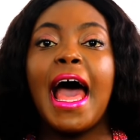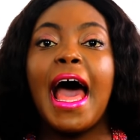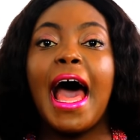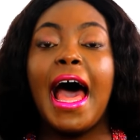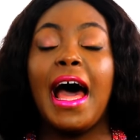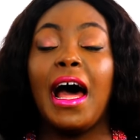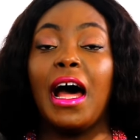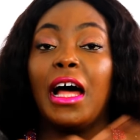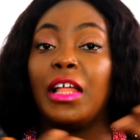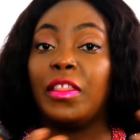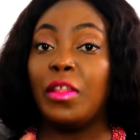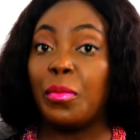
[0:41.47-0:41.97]

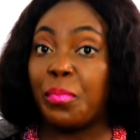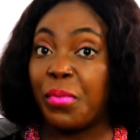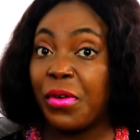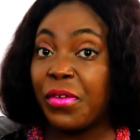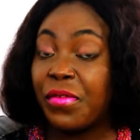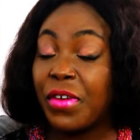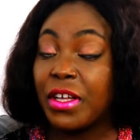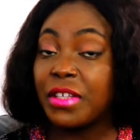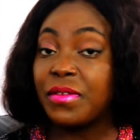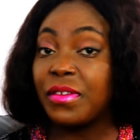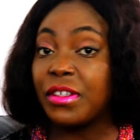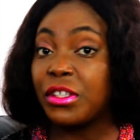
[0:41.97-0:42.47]
the
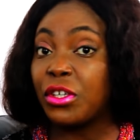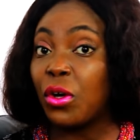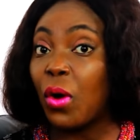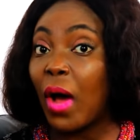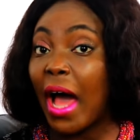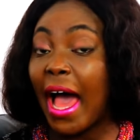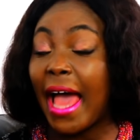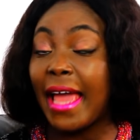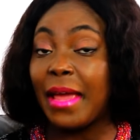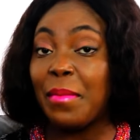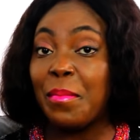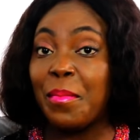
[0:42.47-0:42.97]
previous video
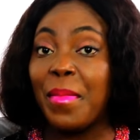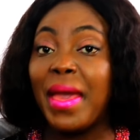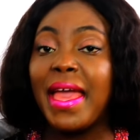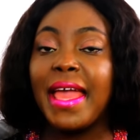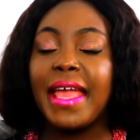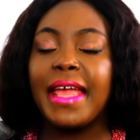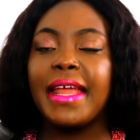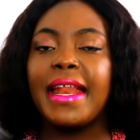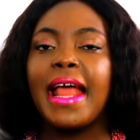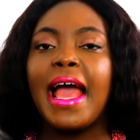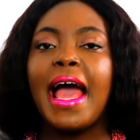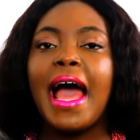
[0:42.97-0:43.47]
I
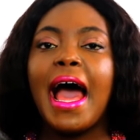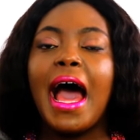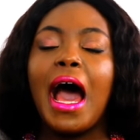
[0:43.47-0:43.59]
made,